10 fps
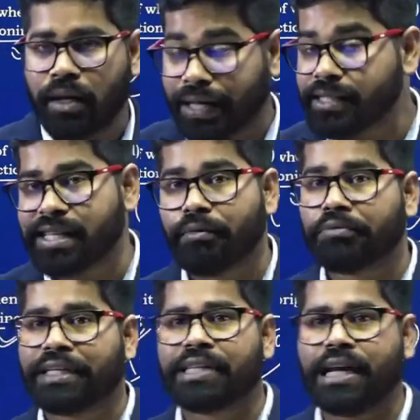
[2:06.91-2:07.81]
in some
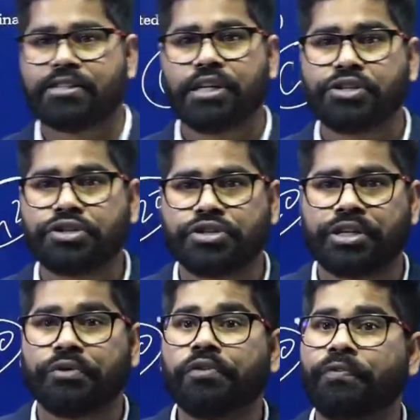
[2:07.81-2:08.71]
of the international
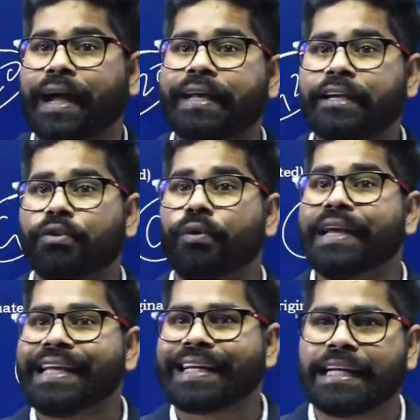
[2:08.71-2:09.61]
institutions, you will find that
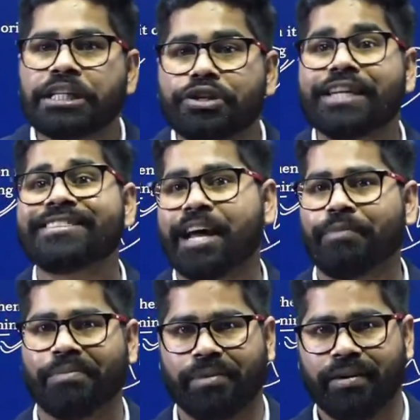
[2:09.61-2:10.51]
only countries are
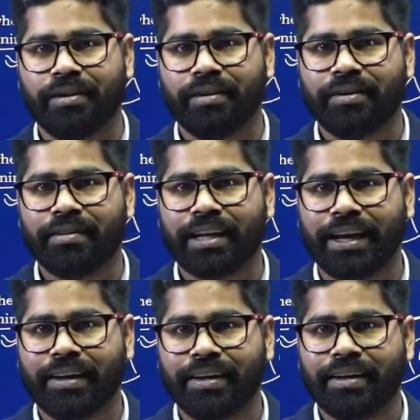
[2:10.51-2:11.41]
member. Okay.